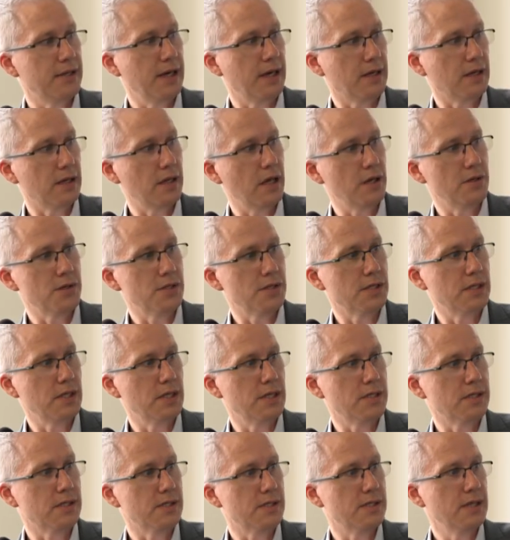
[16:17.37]
their
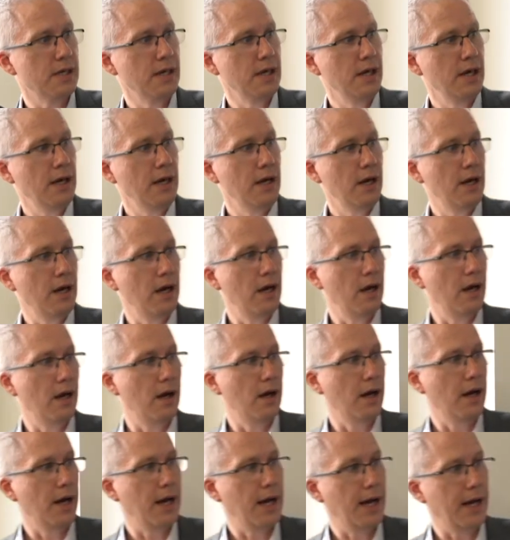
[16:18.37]
closeness,
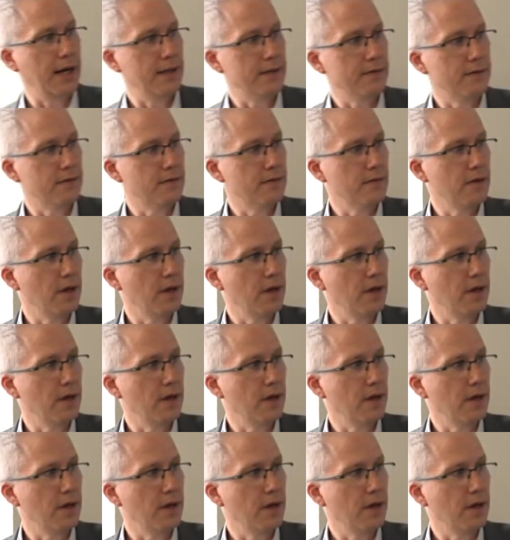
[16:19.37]
and